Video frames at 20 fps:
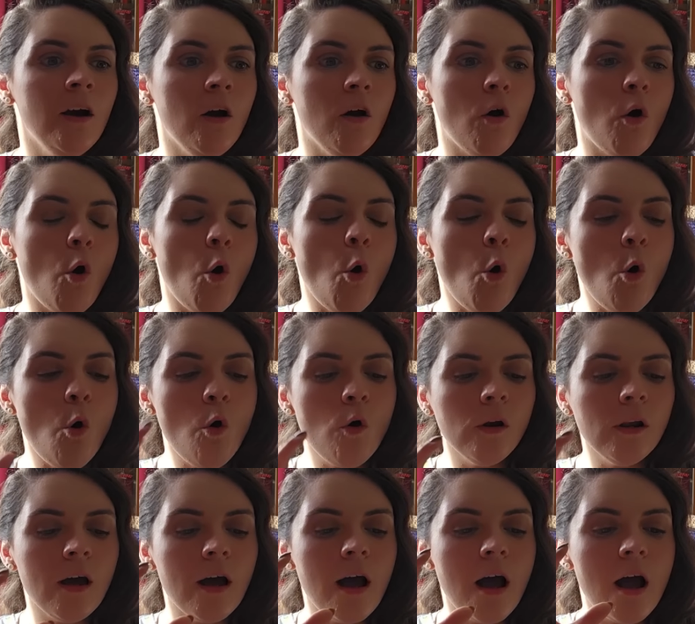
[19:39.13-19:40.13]

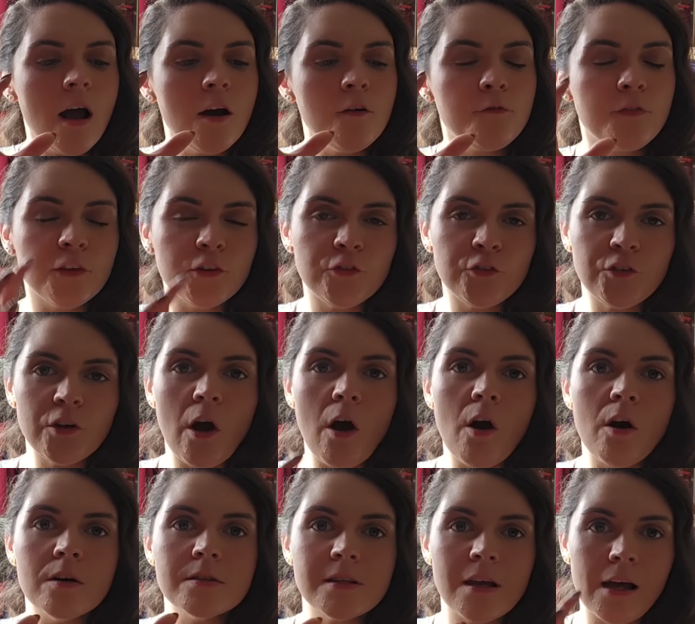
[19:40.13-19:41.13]
all of the
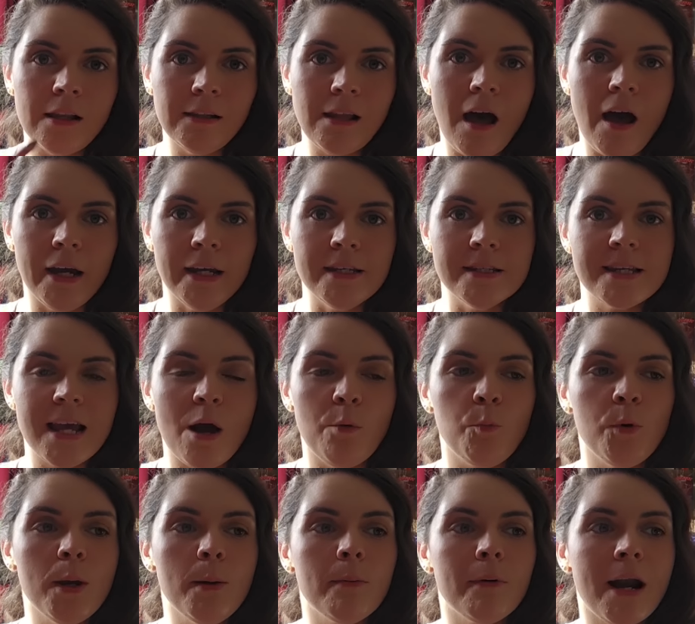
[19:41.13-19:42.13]
stars aligned and
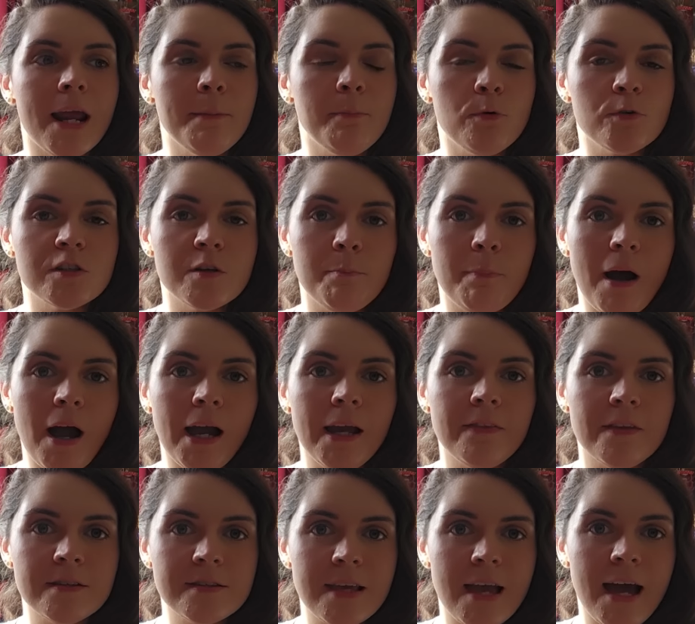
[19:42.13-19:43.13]
we were able to buy
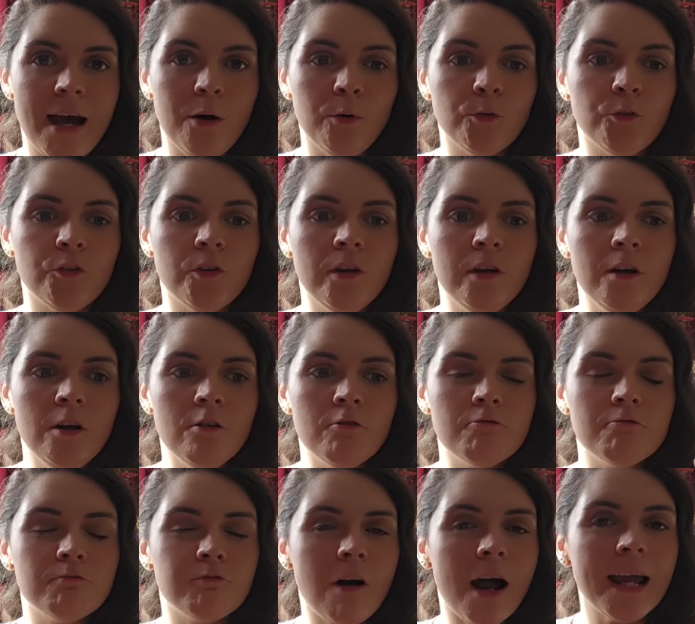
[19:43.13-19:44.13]
this house
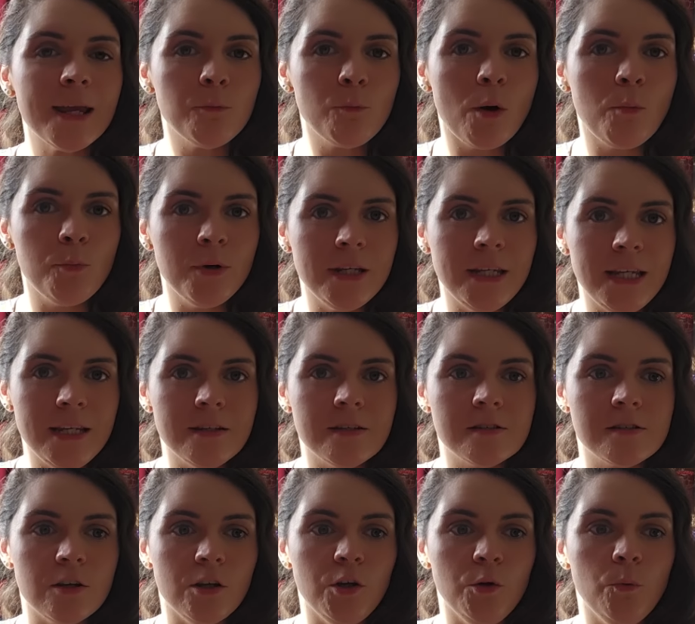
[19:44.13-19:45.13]
right when we needed
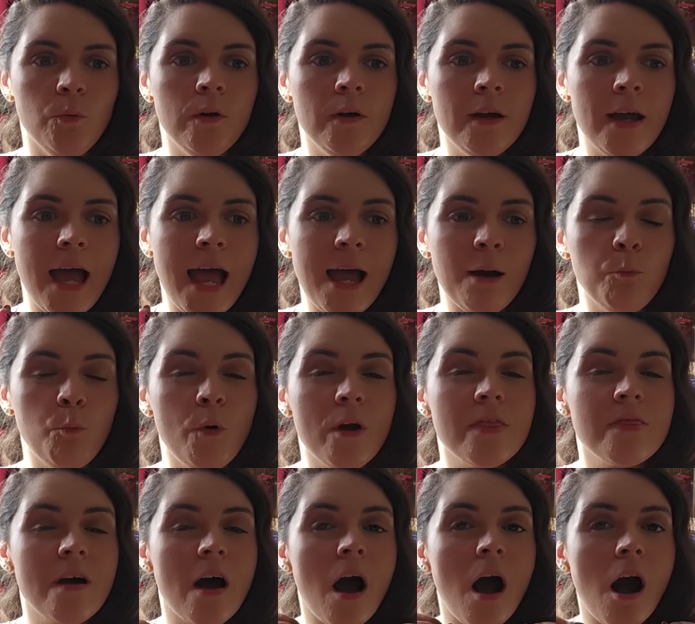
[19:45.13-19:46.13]
to, and with
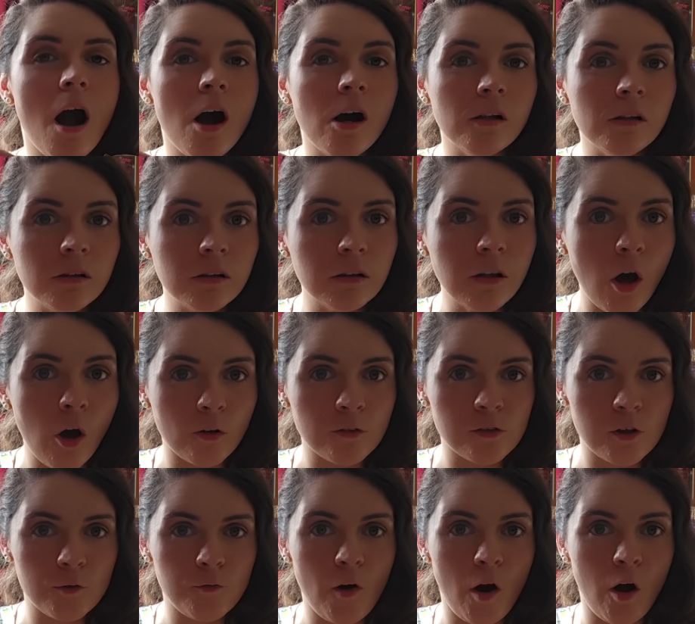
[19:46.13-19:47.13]
a lot
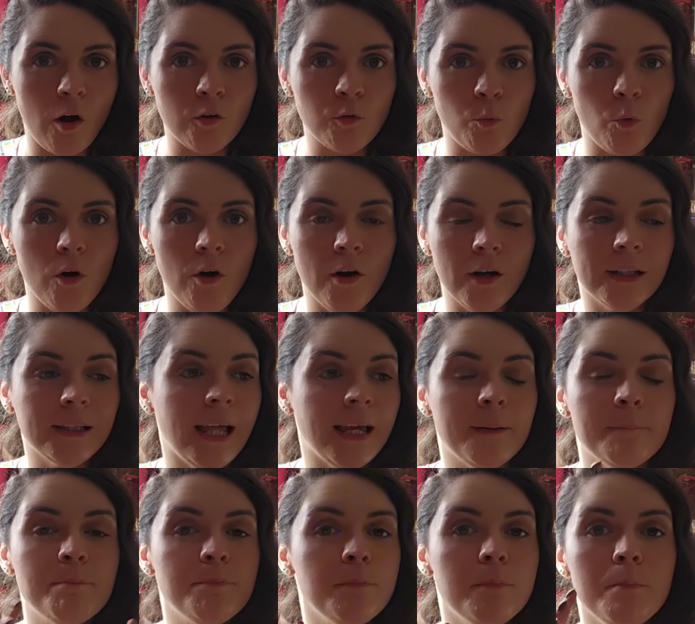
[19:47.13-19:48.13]
of hard work. Like,
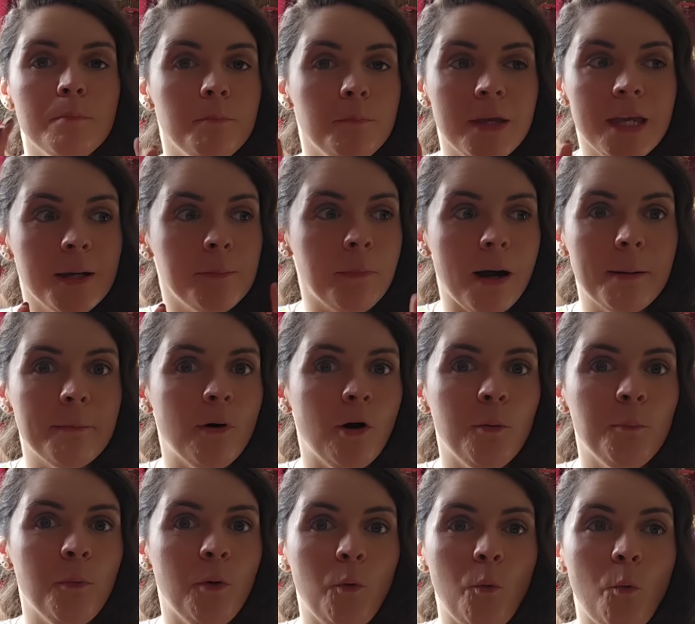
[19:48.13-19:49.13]
me and my mum,